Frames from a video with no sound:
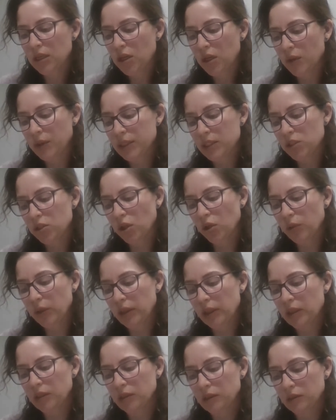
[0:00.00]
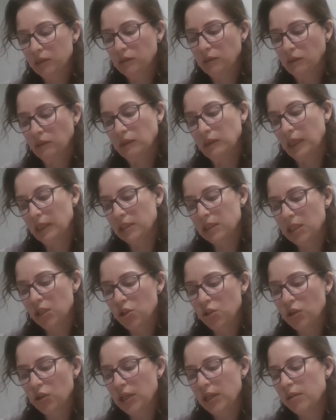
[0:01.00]
Always start with less
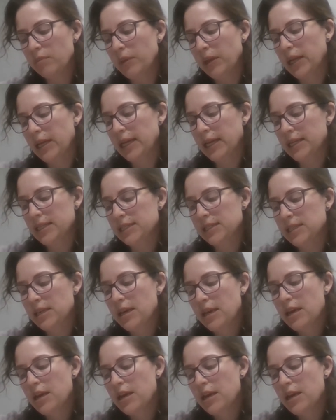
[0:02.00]
than you need, but I guess